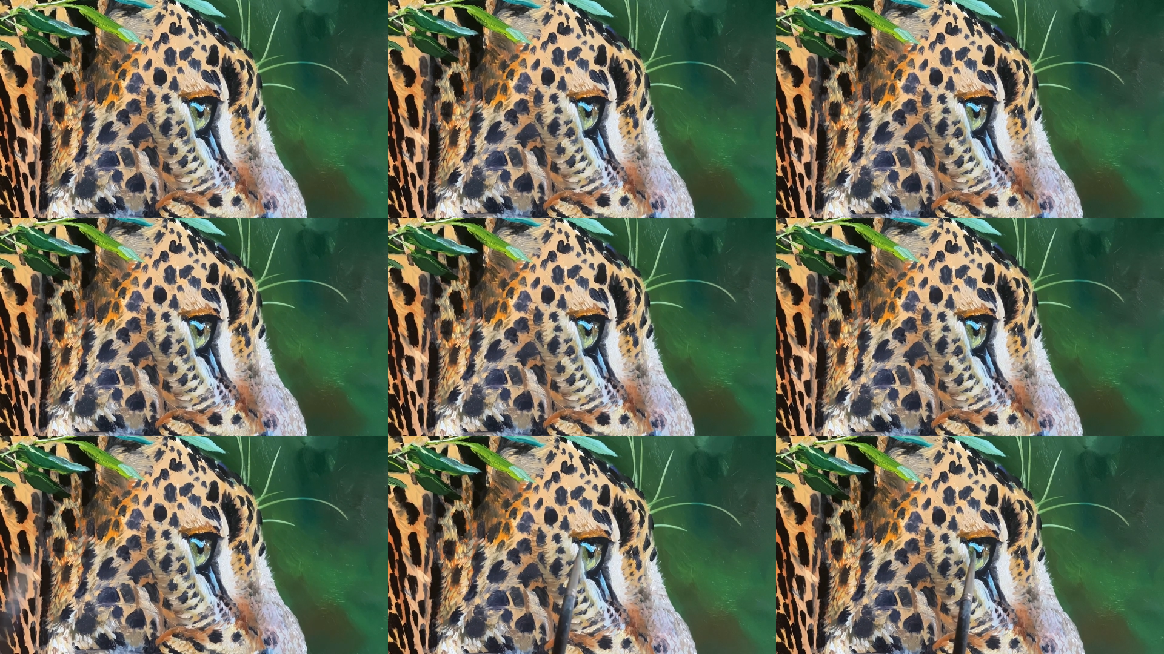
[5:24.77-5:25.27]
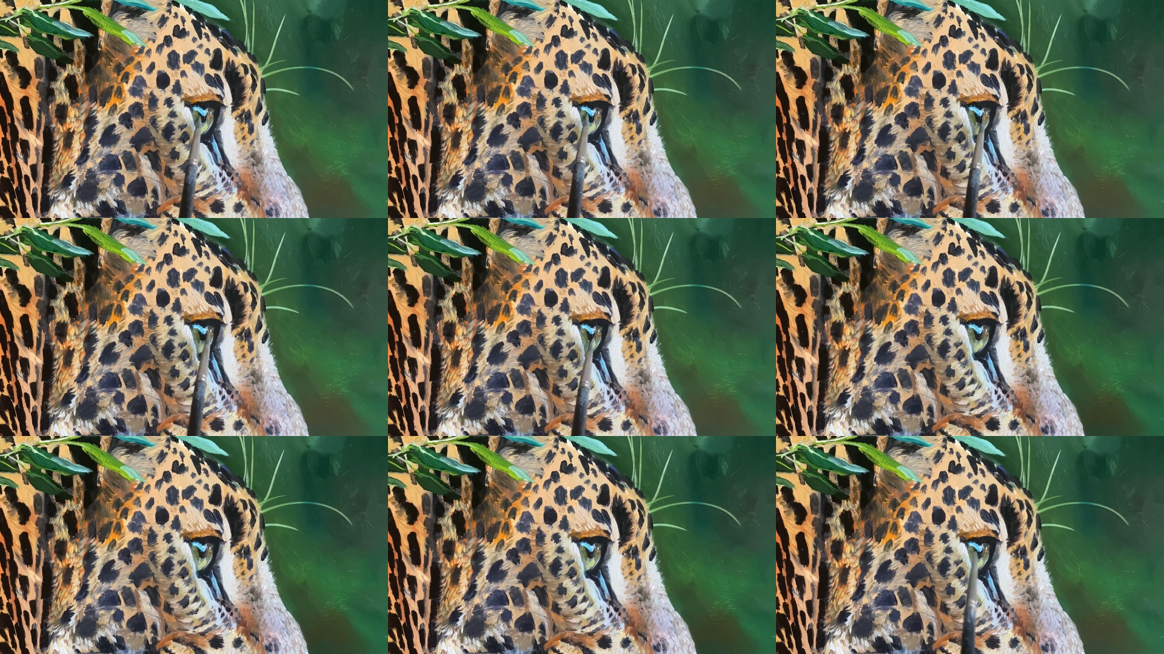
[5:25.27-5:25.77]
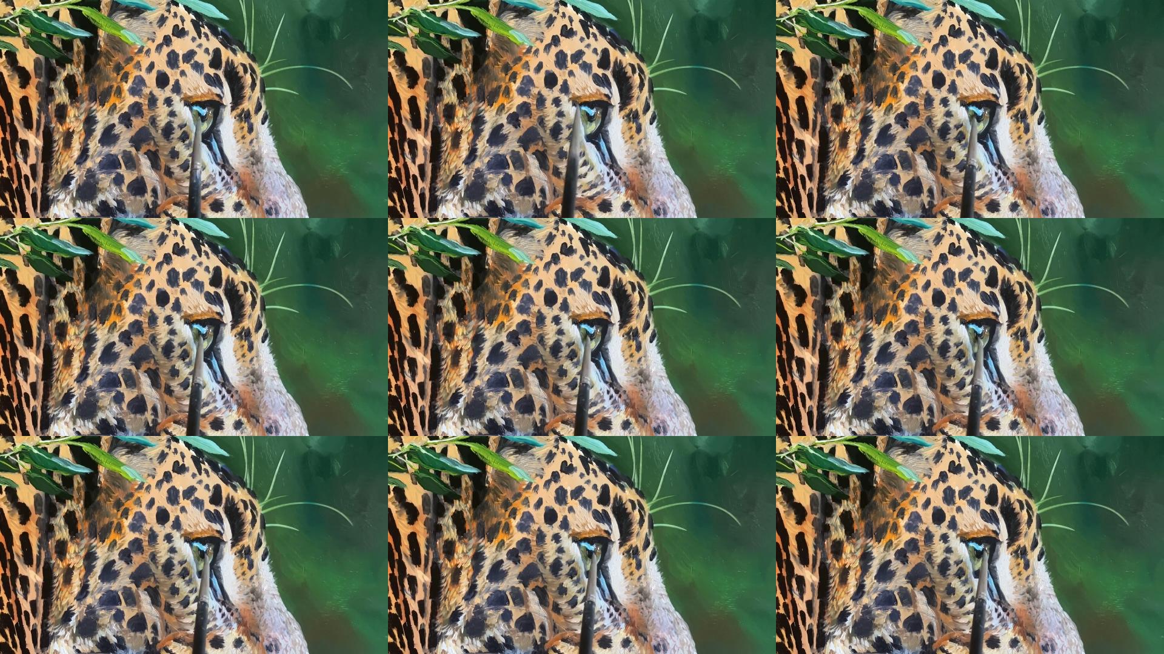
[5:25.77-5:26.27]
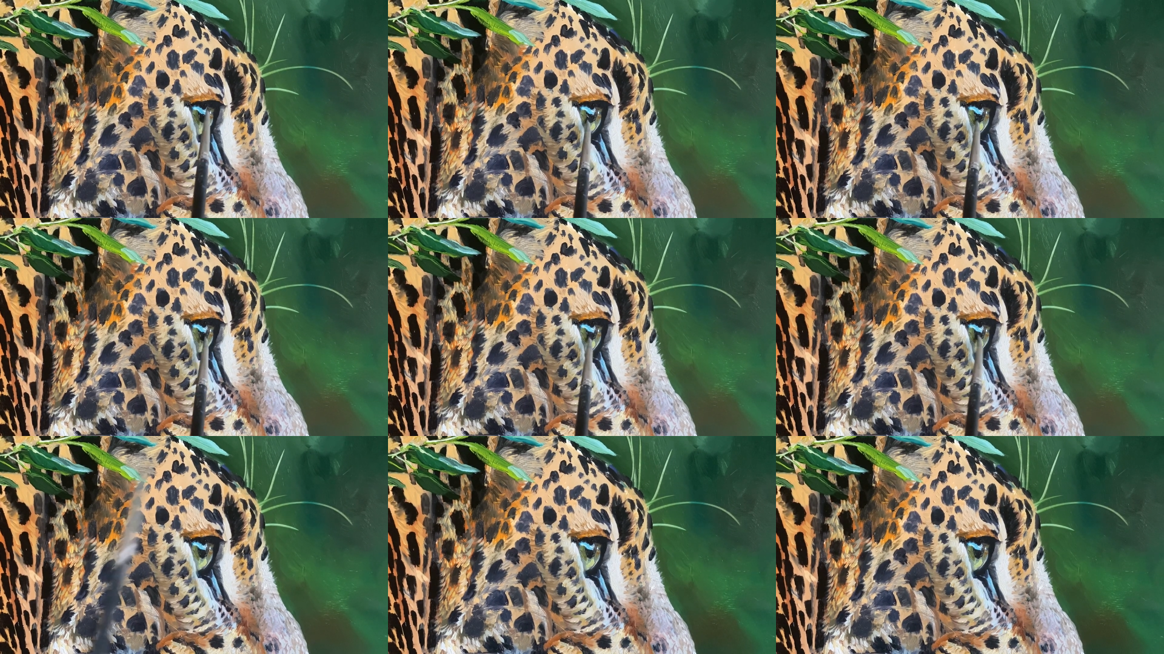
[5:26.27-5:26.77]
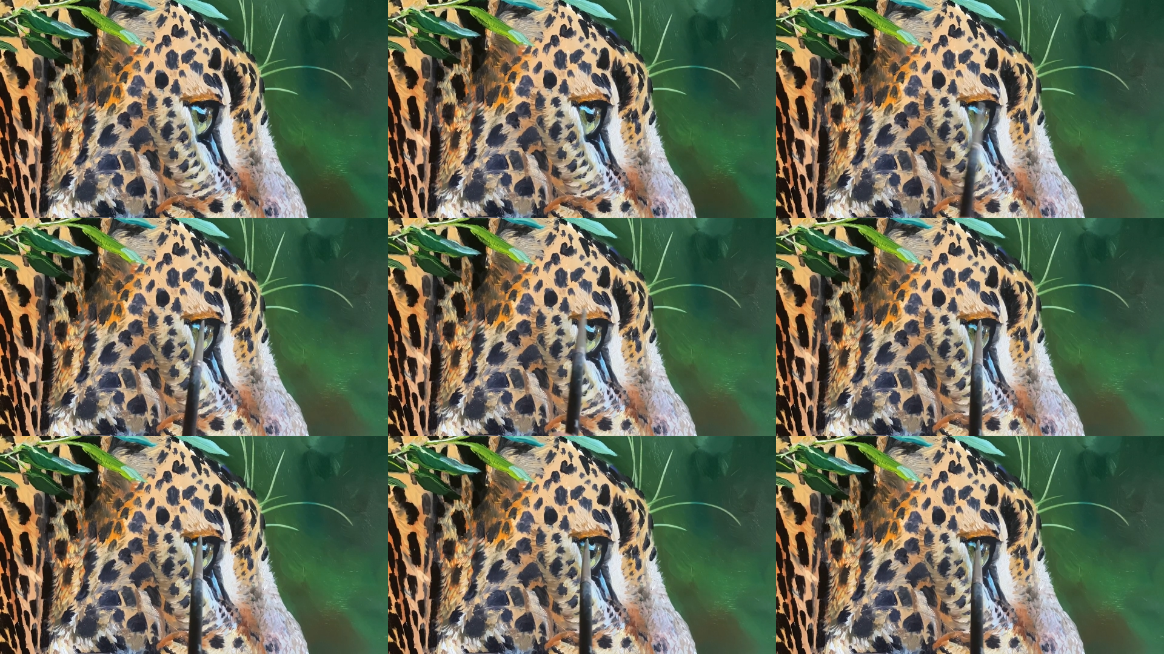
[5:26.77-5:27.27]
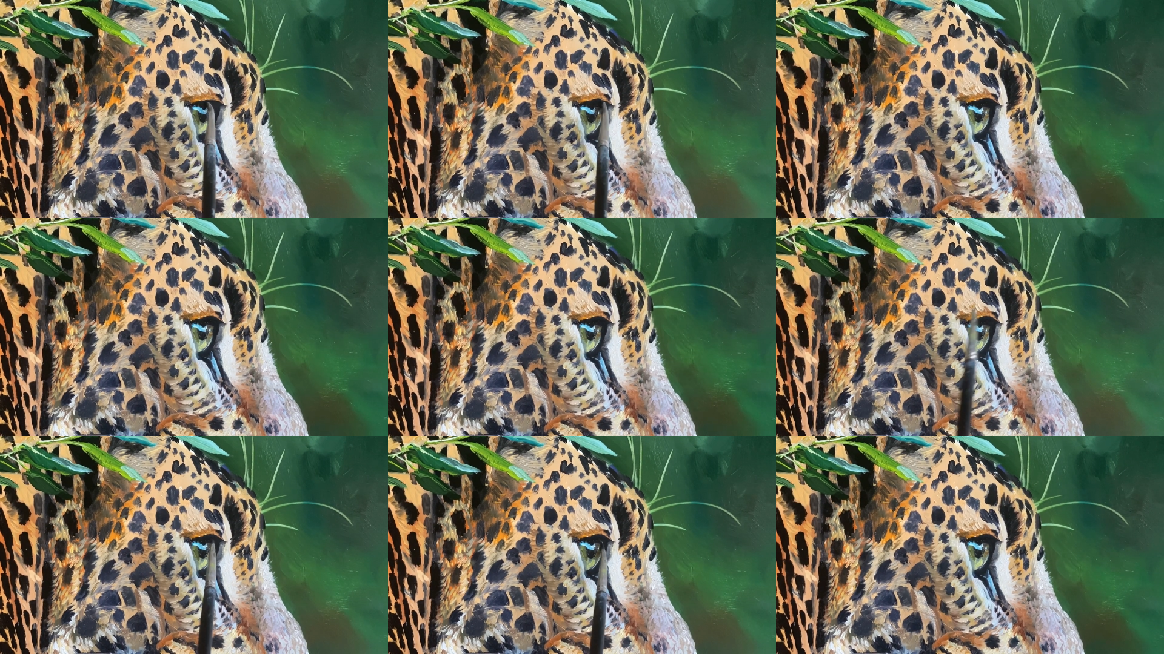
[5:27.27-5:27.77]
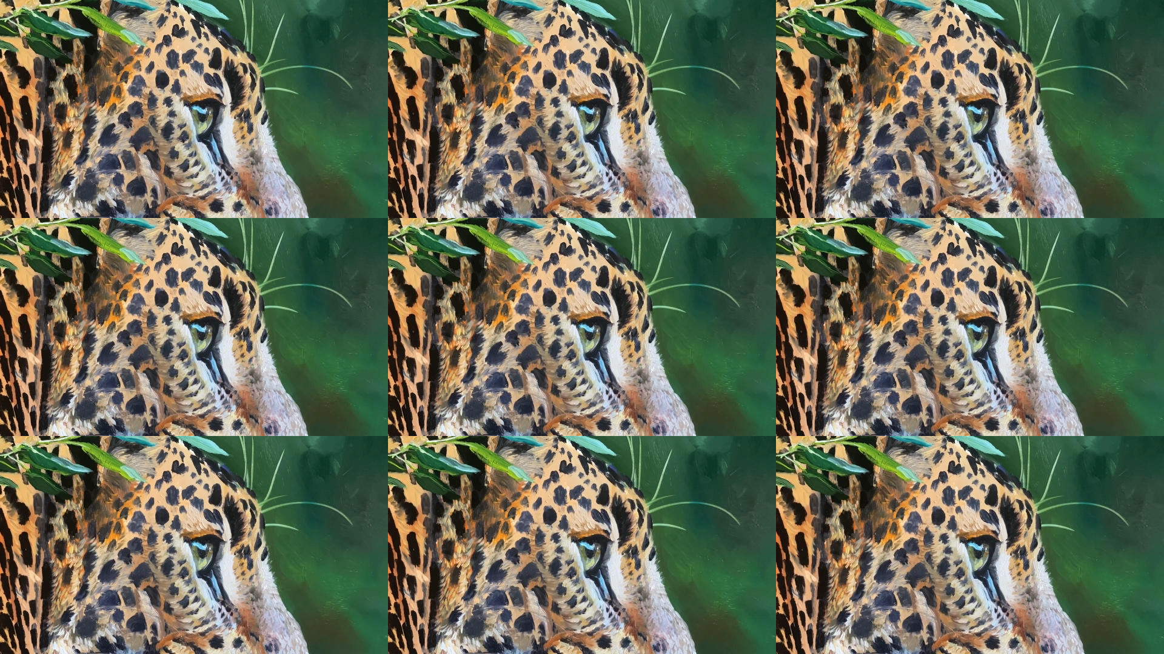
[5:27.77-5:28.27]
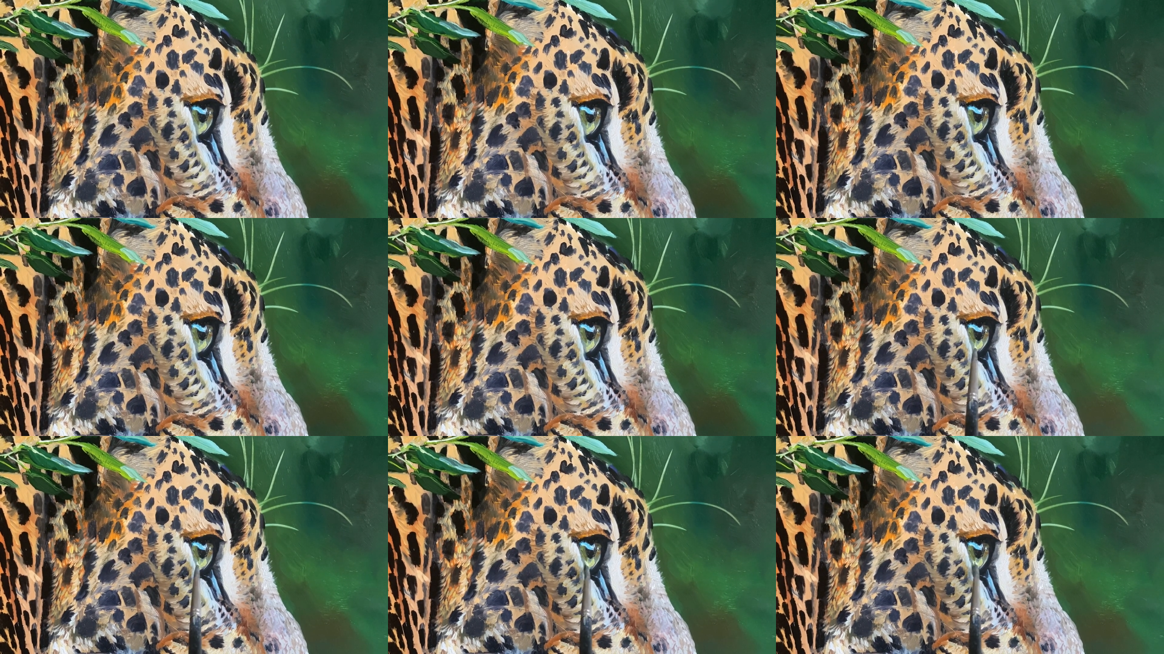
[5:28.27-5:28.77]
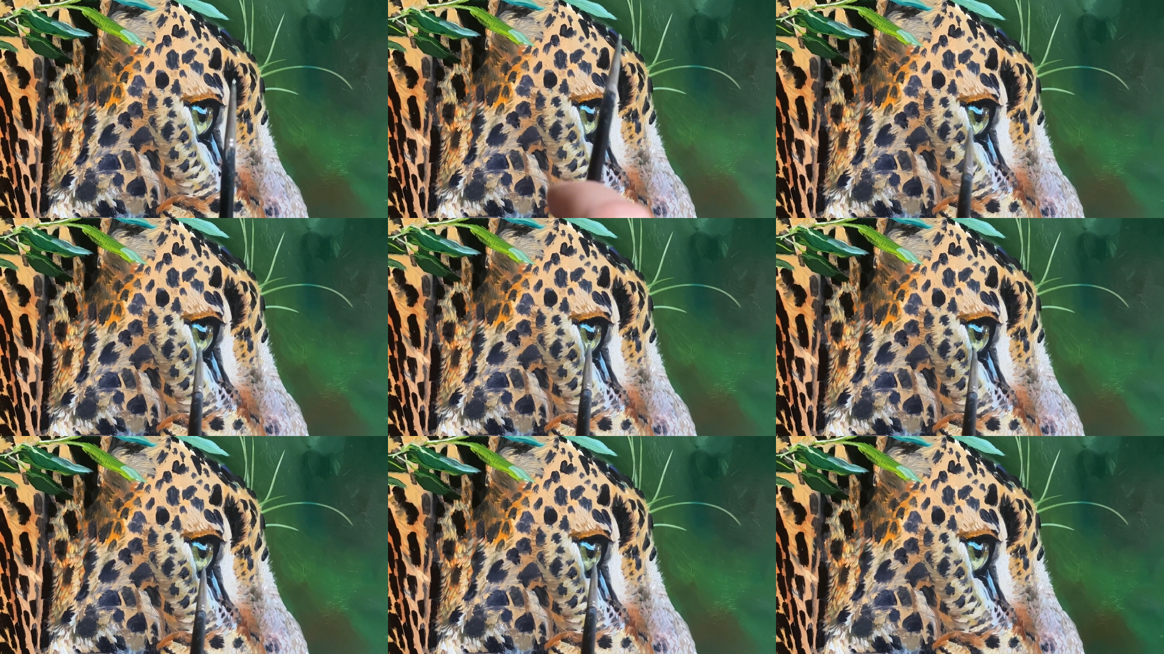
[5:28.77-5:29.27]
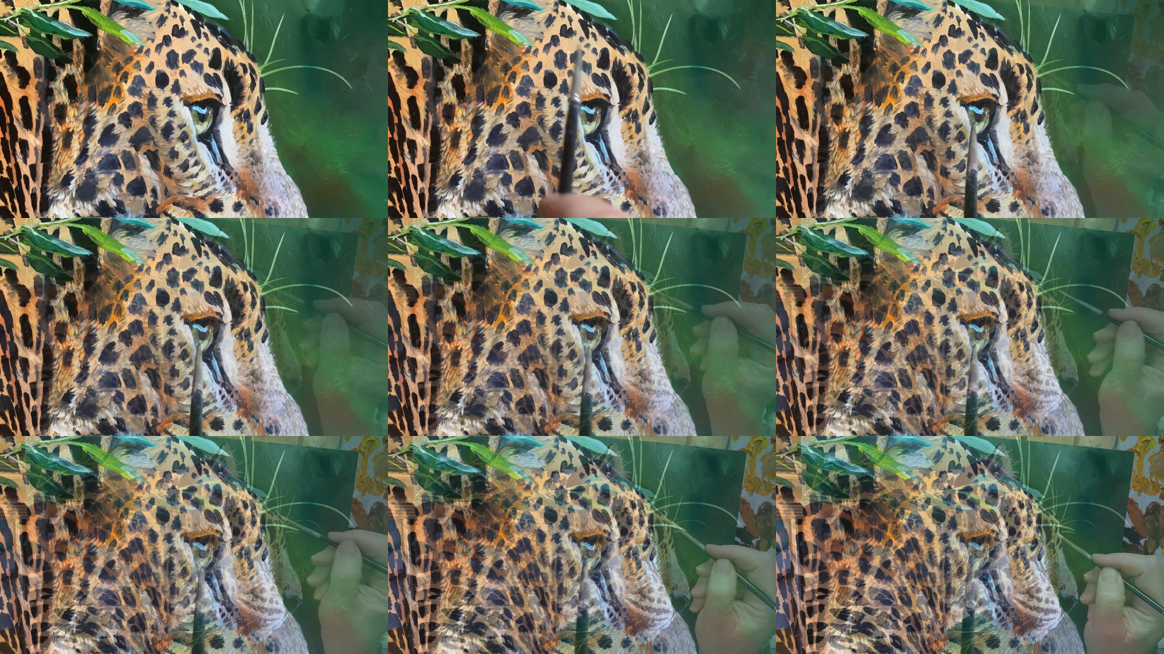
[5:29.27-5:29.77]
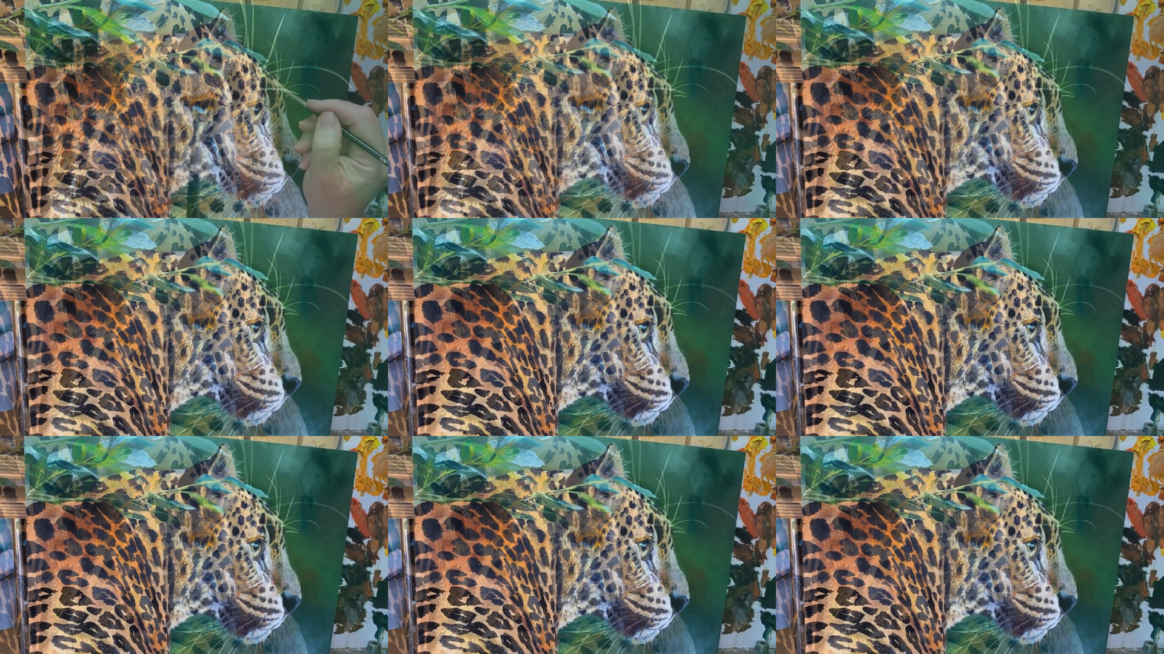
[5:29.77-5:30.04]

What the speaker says: (no speaker visible)